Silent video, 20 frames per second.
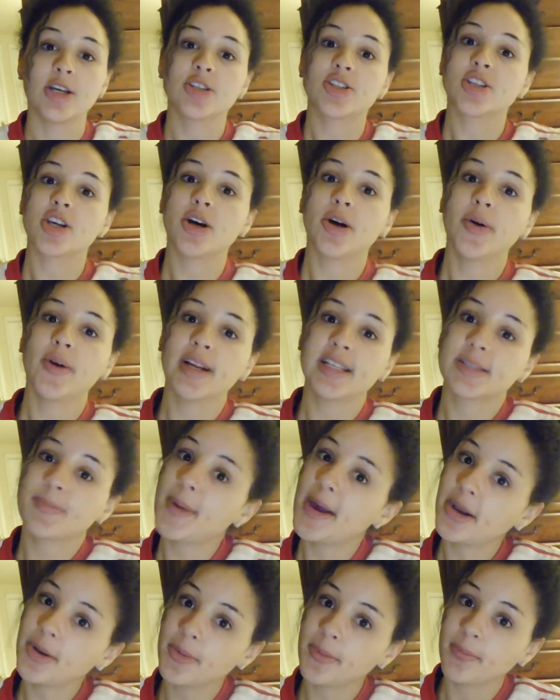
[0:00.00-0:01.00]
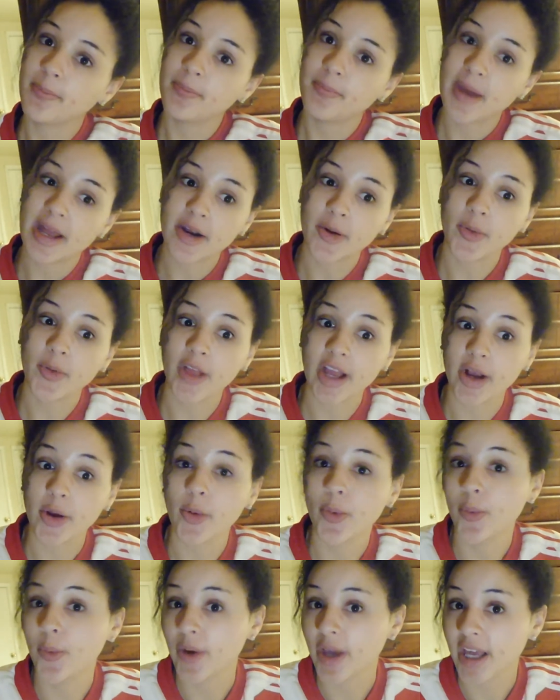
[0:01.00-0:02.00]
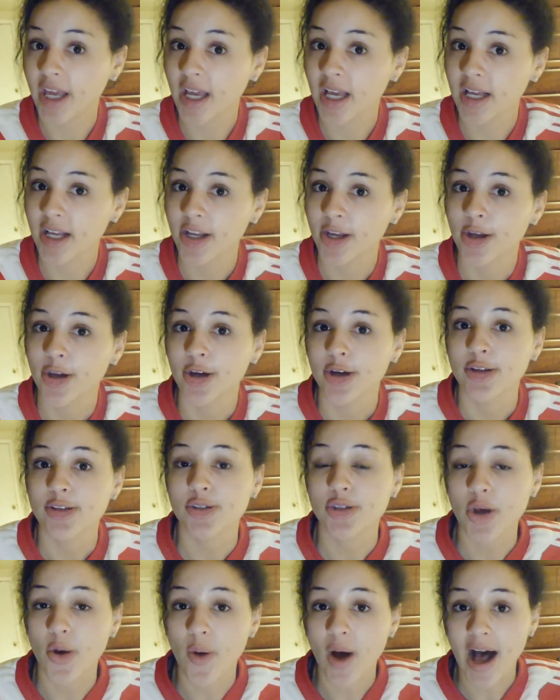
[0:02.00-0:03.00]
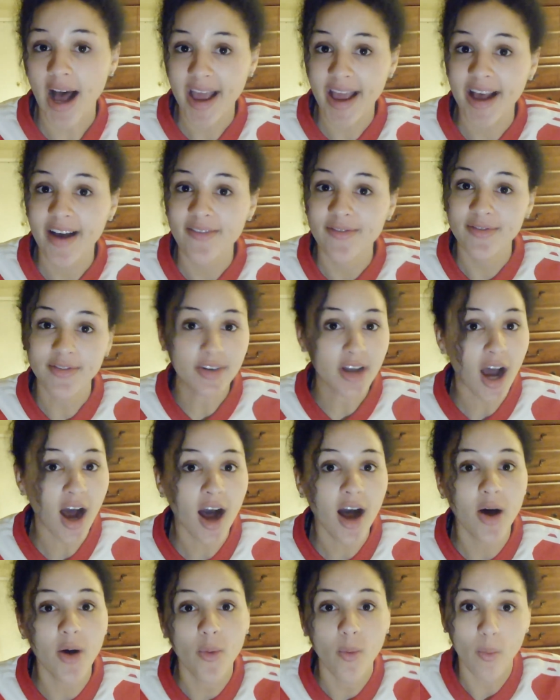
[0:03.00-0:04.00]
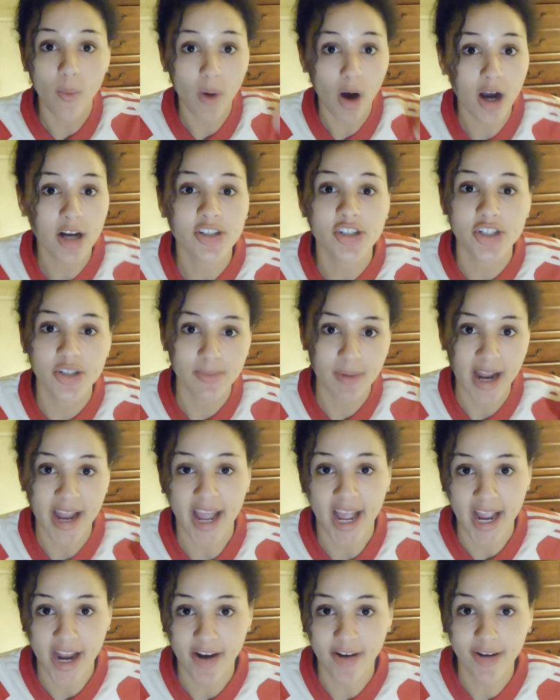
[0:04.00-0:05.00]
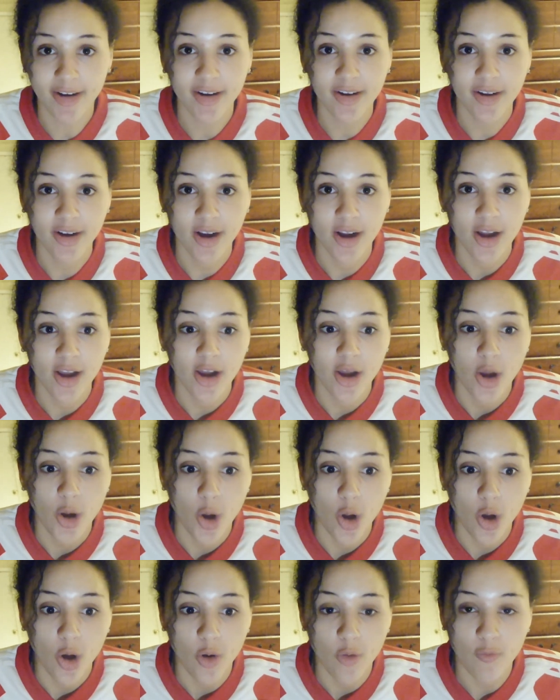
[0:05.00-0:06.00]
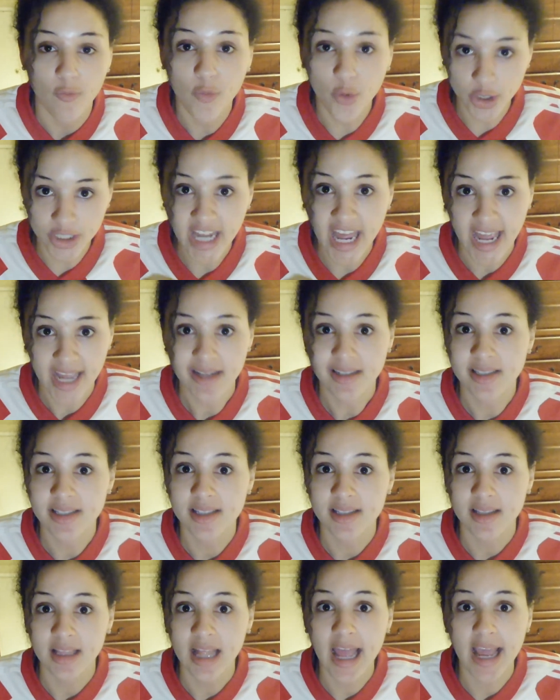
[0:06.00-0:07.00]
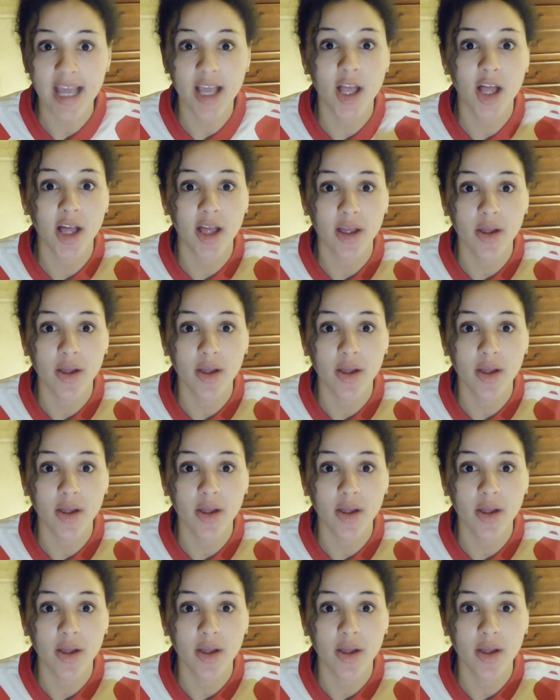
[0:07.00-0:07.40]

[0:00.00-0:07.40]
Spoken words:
So it's been like a week, so I have not washed my hair for days. Like,